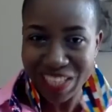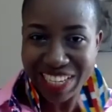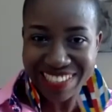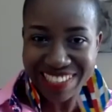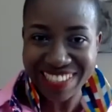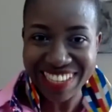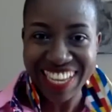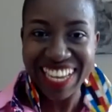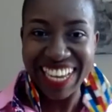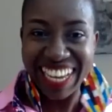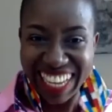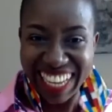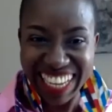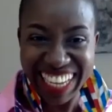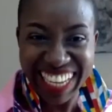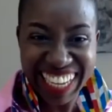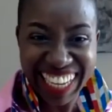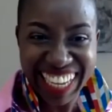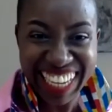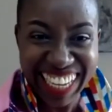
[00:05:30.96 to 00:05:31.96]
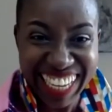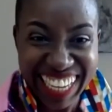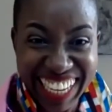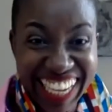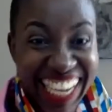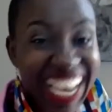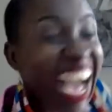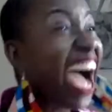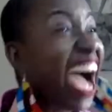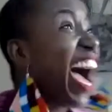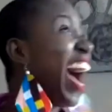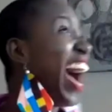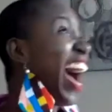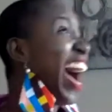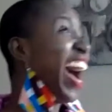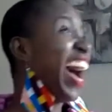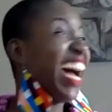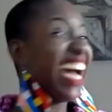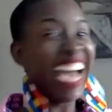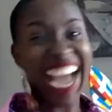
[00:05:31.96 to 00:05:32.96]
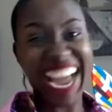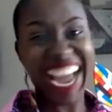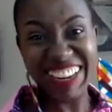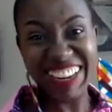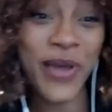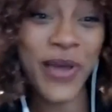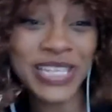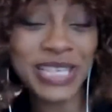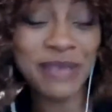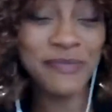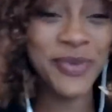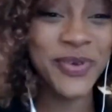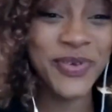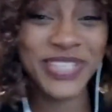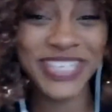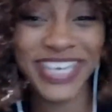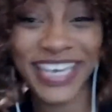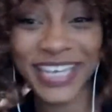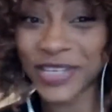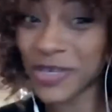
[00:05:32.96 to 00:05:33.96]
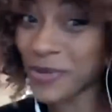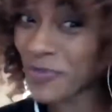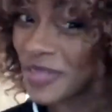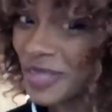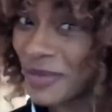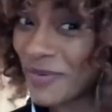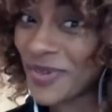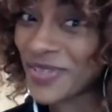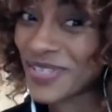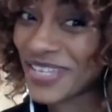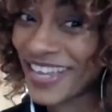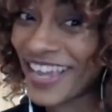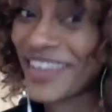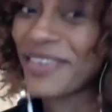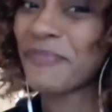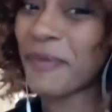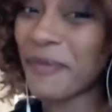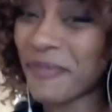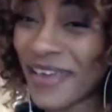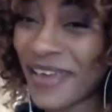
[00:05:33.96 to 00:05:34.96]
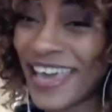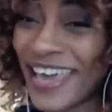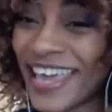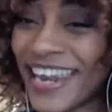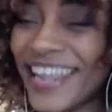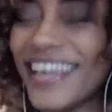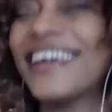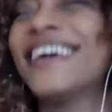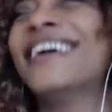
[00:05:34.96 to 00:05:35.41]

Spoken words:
Are you going to dance today? Where's the music? Did you bring the music? Are you prepared?